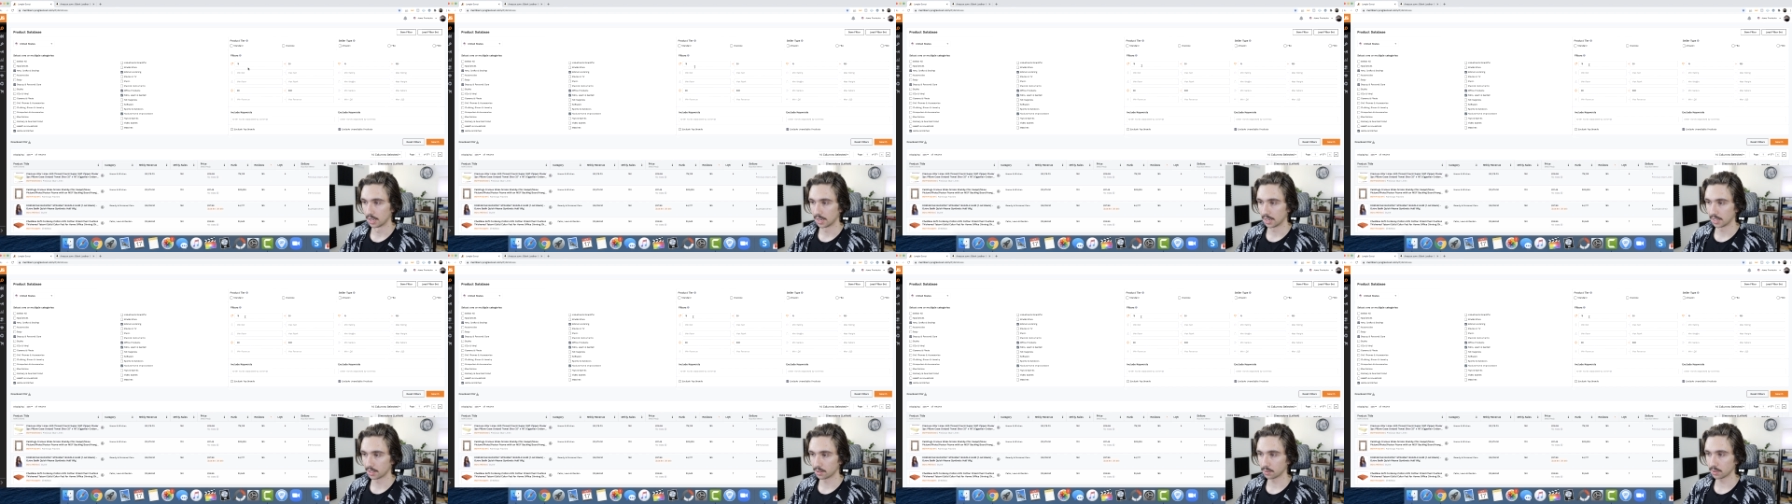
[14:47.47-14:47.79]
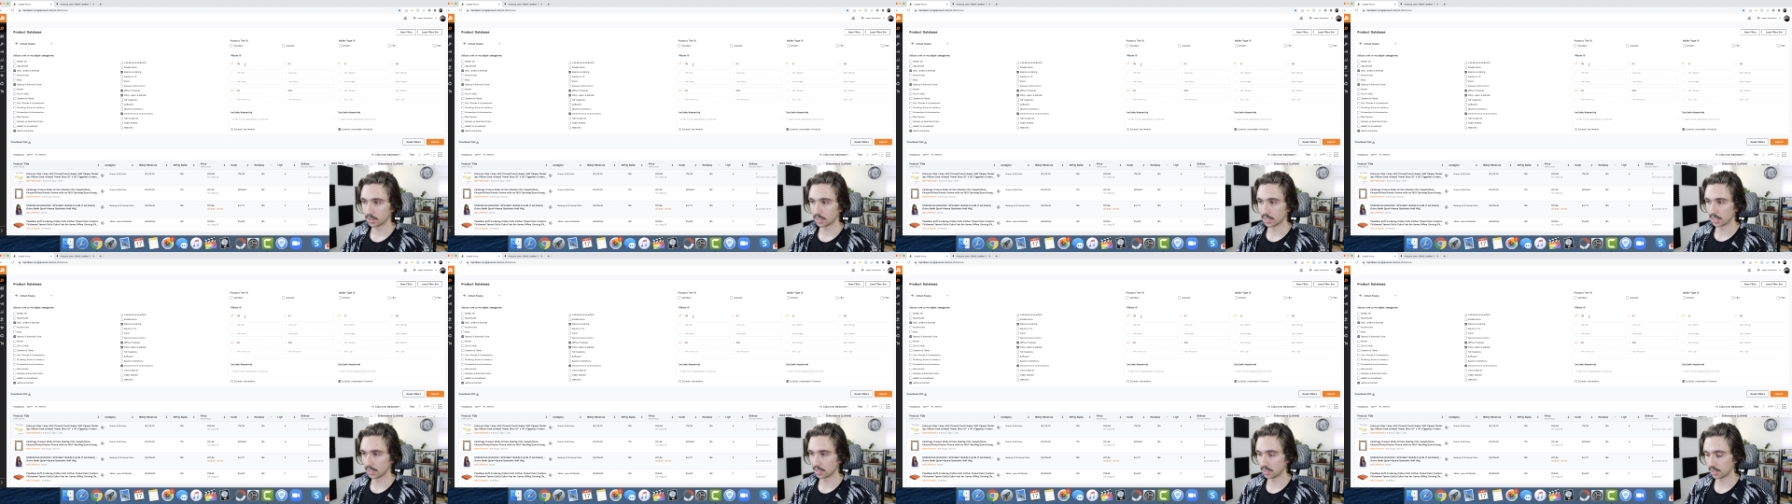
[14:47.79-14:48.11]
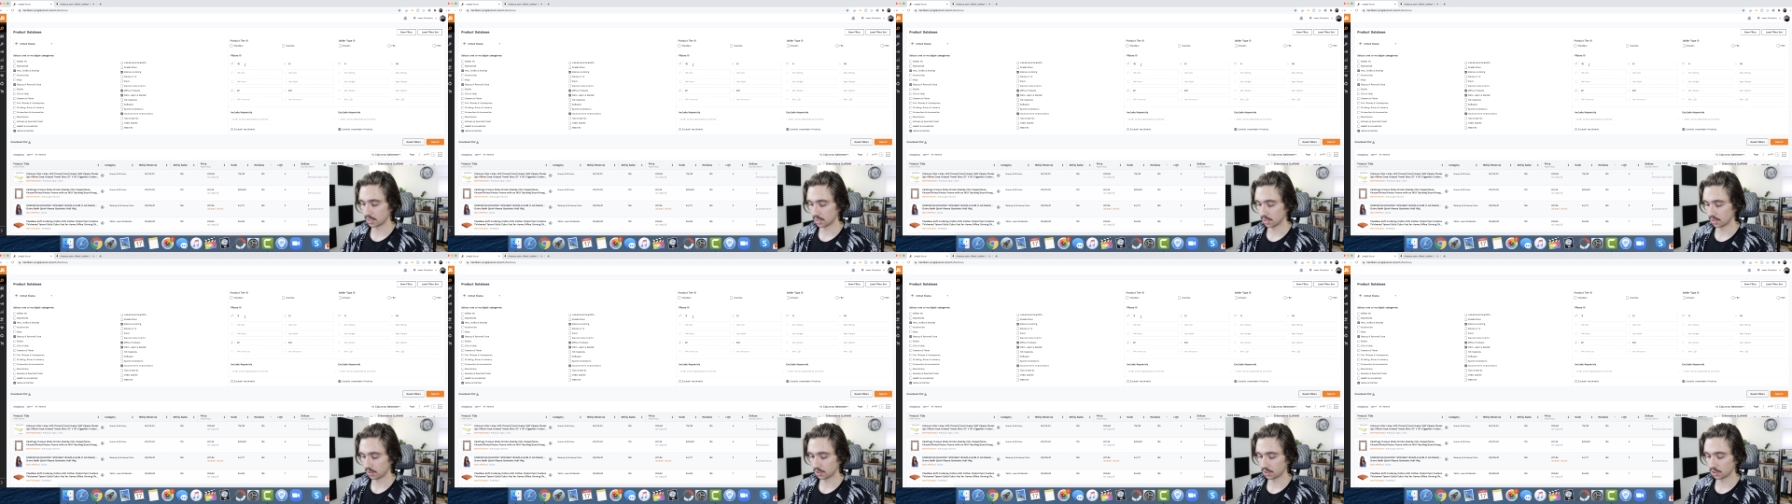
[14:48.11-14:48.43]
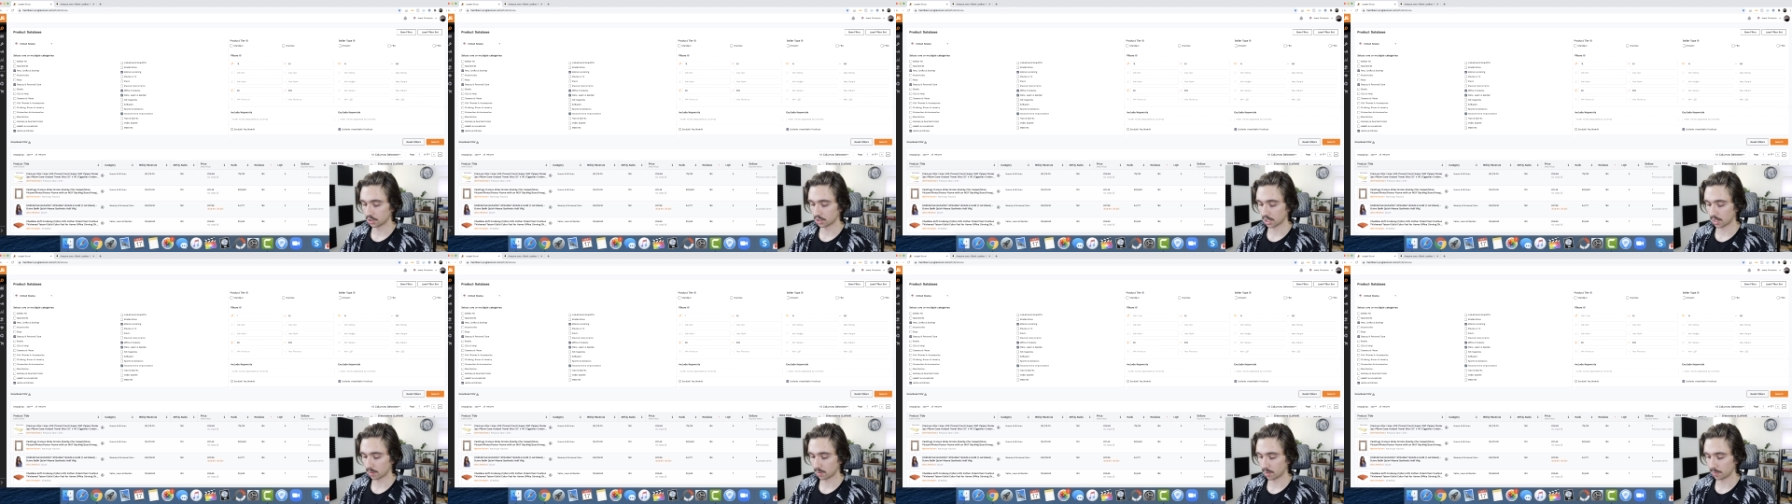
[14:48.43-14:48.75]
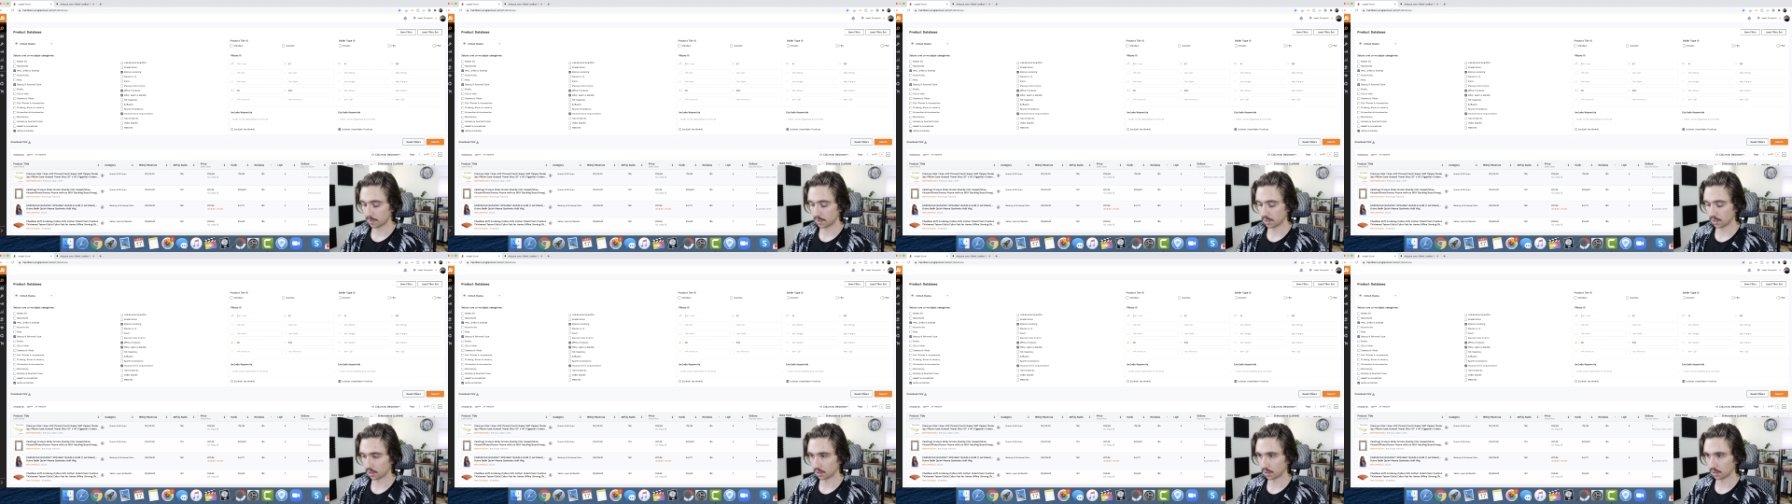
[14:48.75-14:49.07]
It's really easy. You could just come up
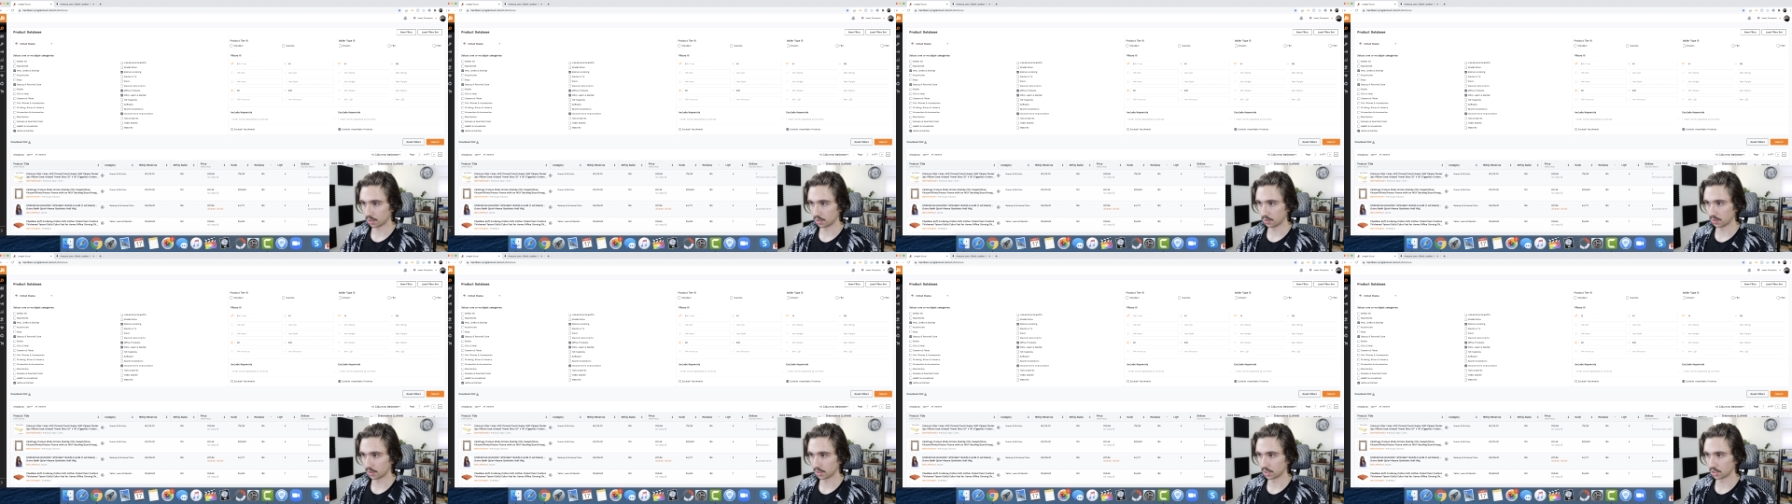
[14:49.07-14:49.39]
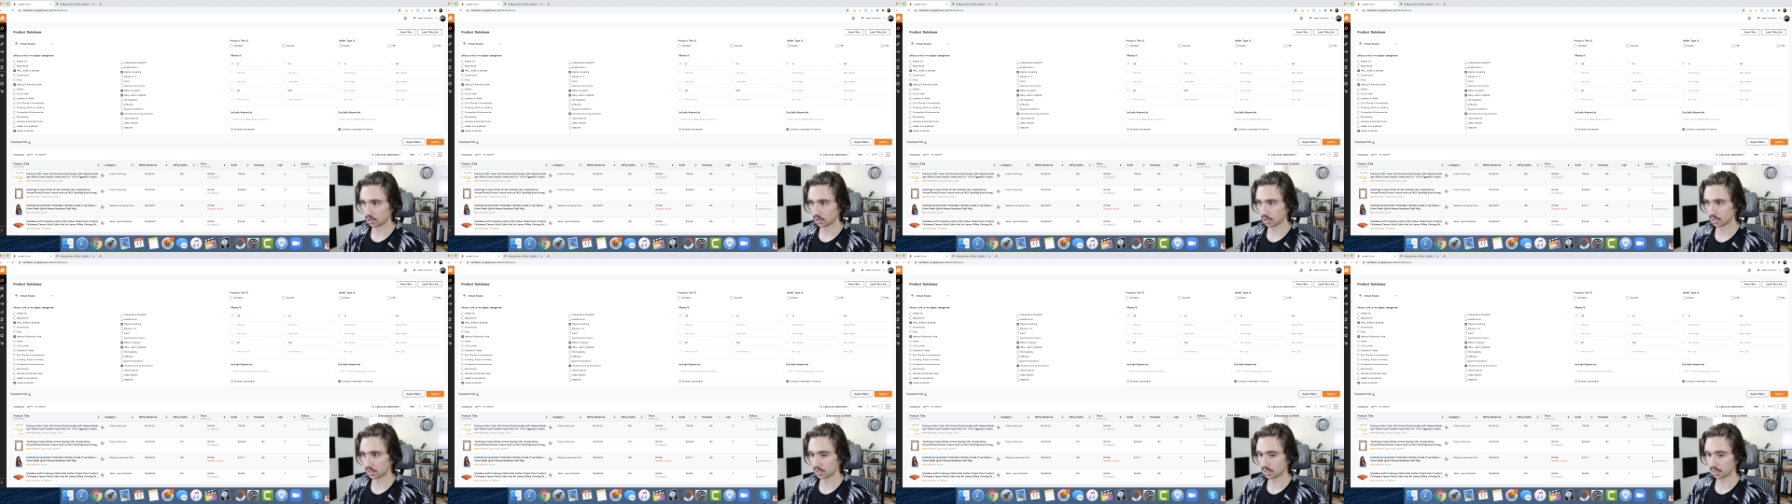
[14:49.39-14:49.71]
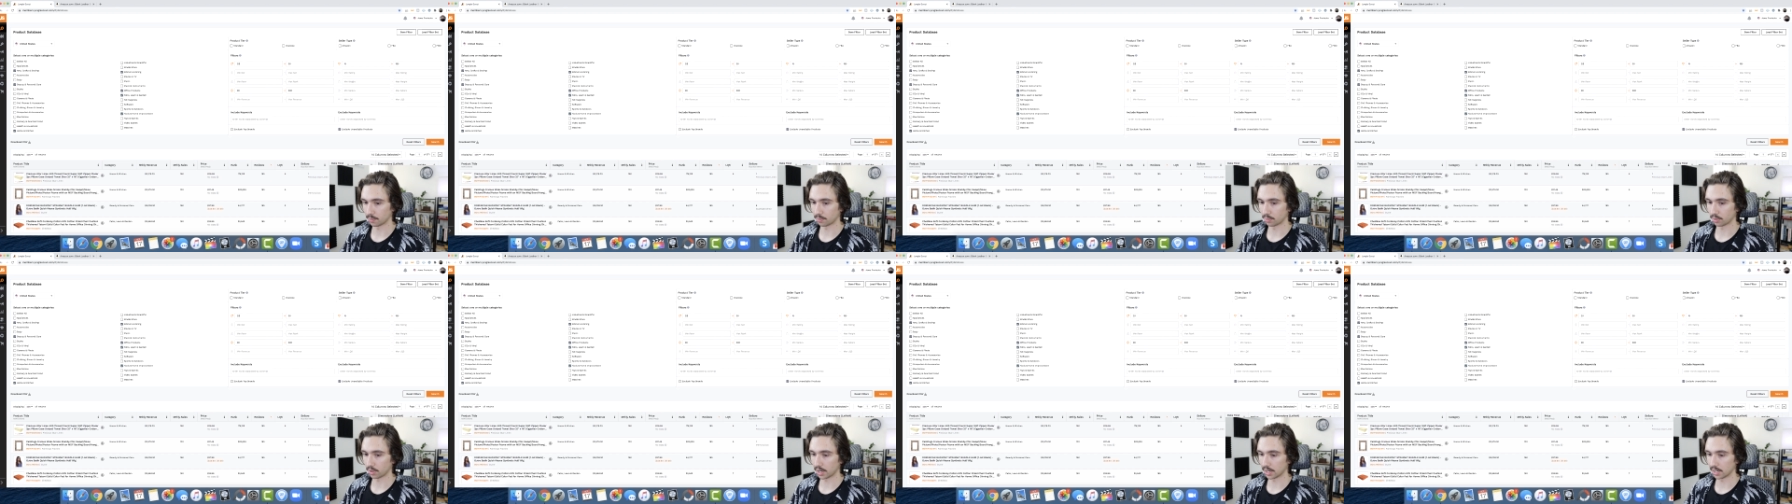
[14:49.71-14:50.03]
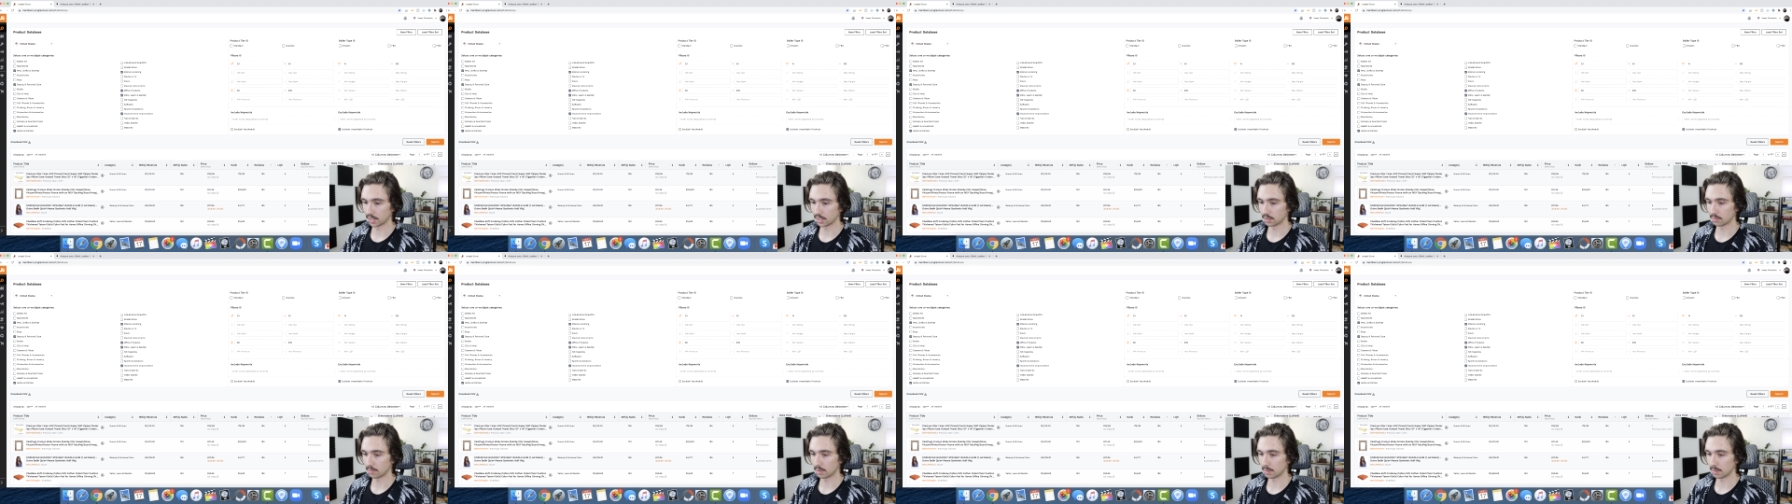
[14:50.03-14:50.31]
here. You could adjust the price.